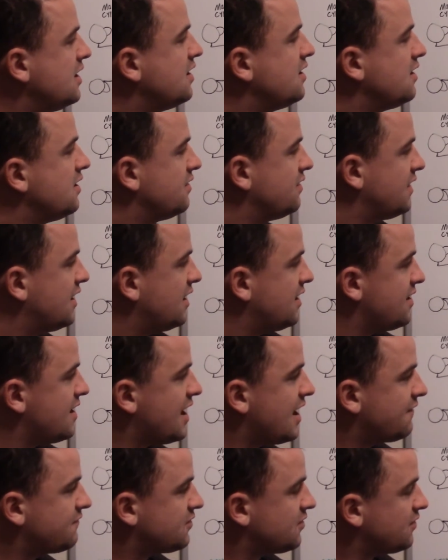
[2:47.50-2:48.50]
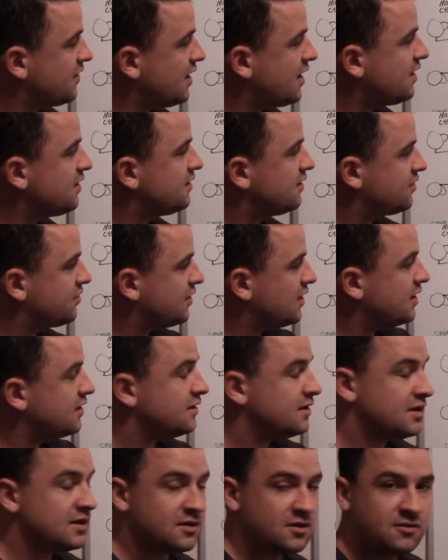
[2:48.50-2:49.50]
and then after that, it then
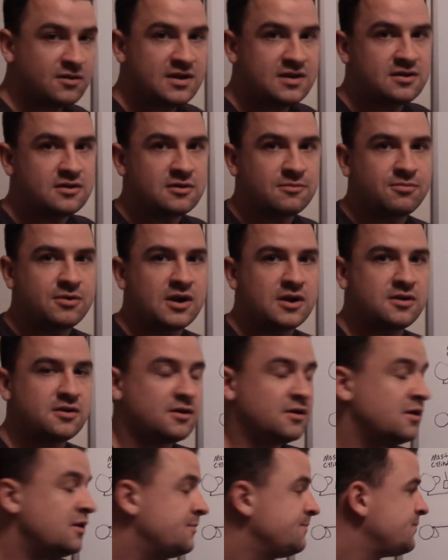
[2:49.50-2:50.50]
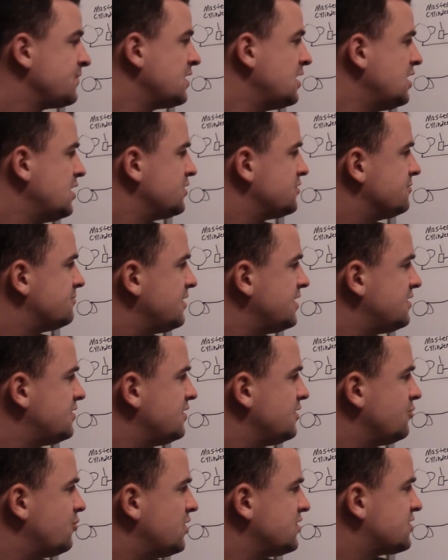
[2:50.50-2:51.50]
increases the pressure. So
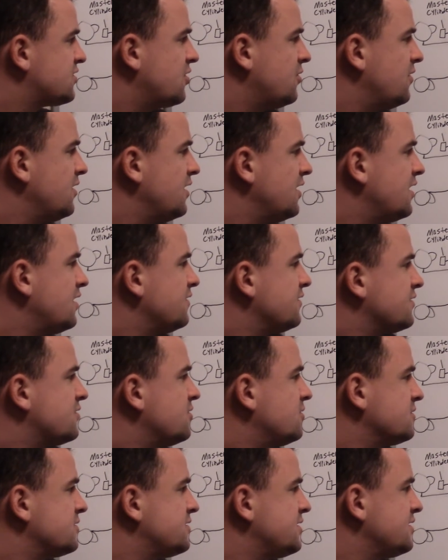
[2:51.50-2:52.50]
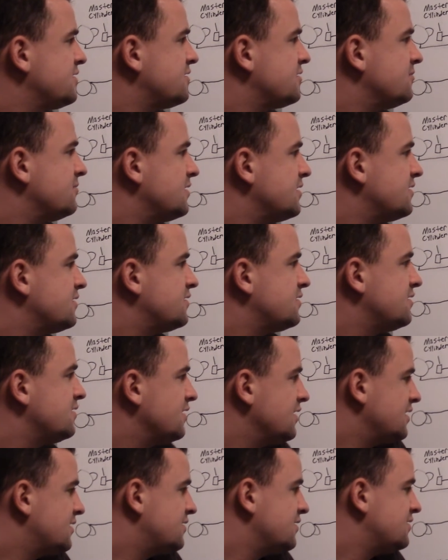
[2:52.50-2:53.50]
basically what's going on, this whole system is,
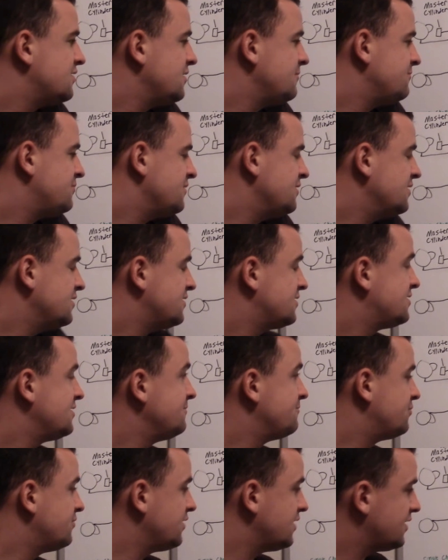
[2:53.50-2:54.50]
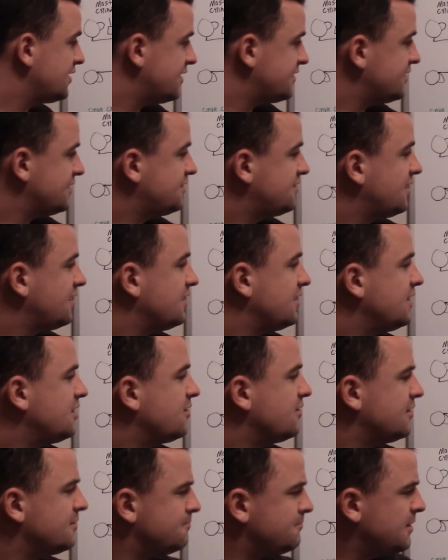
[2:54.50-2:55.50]
it's simply, as I stated
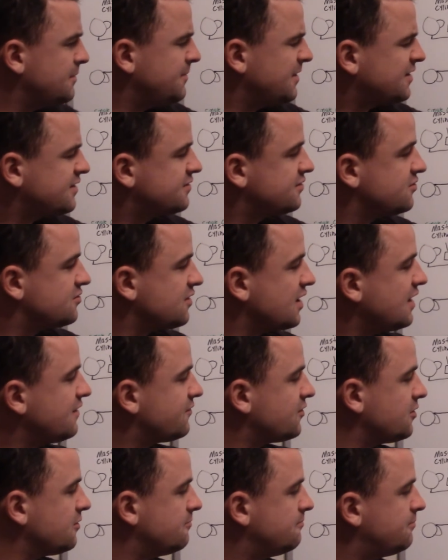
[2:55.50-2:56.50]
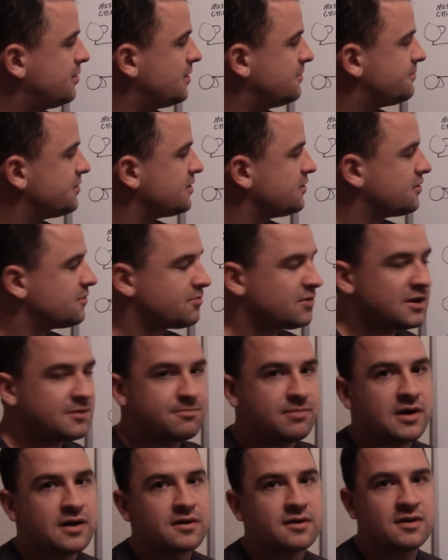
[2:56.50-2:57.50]
here, it mimics the driver pumping the brake
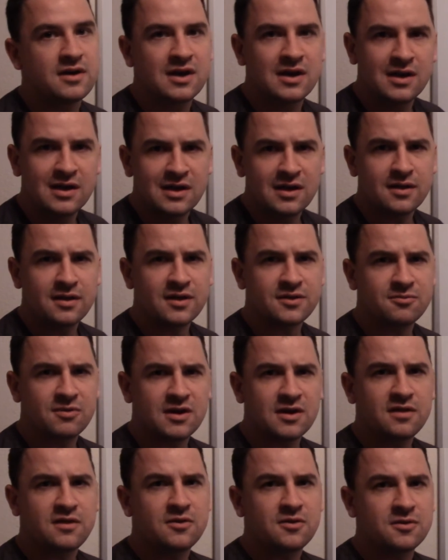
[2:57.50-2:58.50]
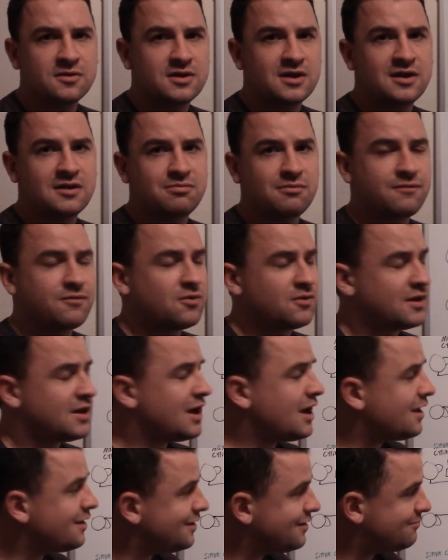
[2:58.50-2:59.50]
pedal. That's why in the old days, before they
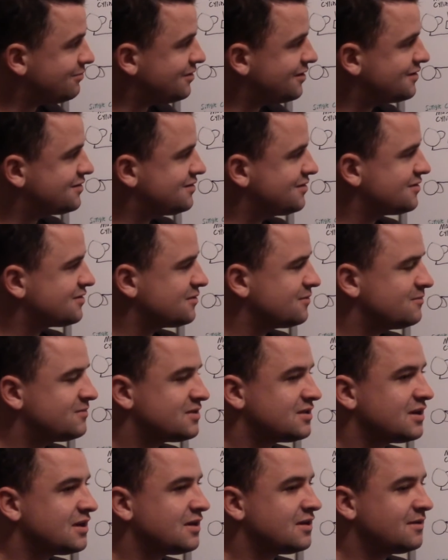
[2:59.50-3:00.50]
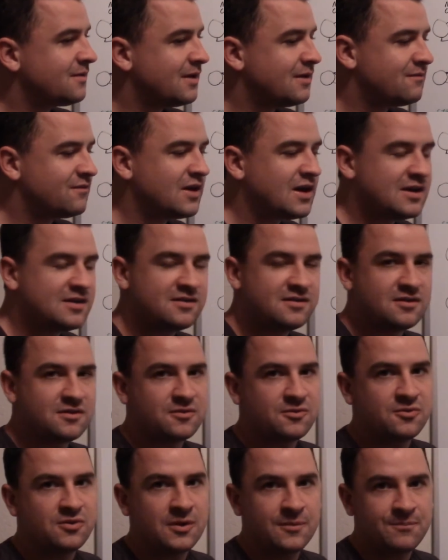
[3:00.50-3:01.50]
had ABS systems, they advised you